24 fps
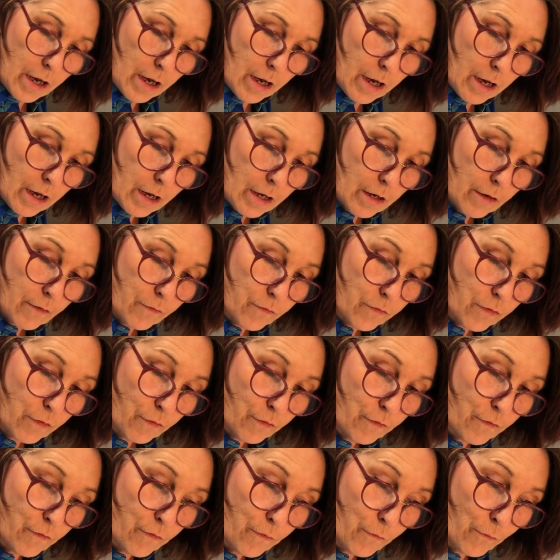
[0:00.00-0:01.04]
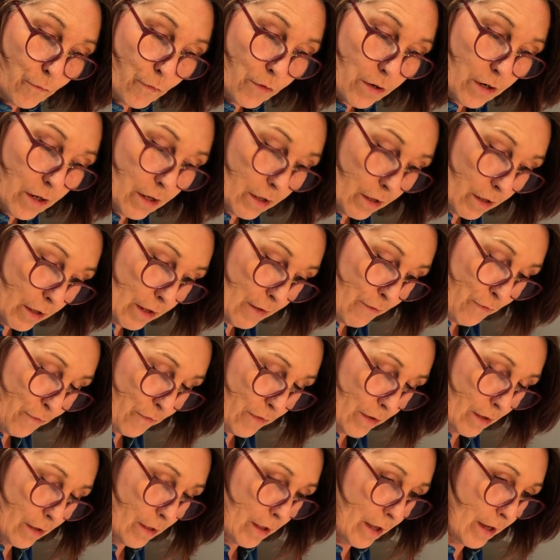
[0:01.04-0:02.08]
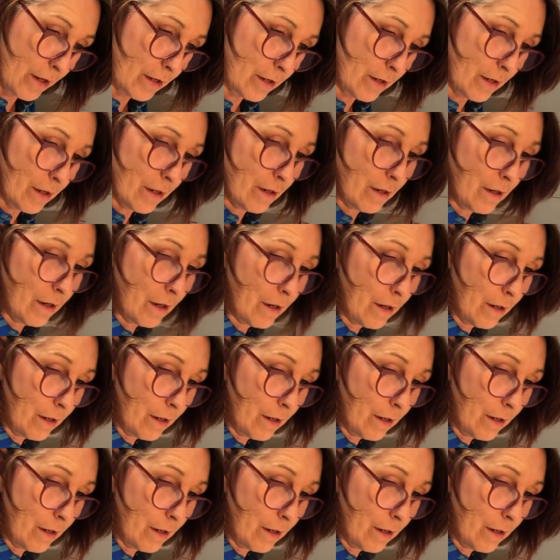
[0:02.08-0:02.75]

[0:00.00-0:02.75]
And if you really feel like getting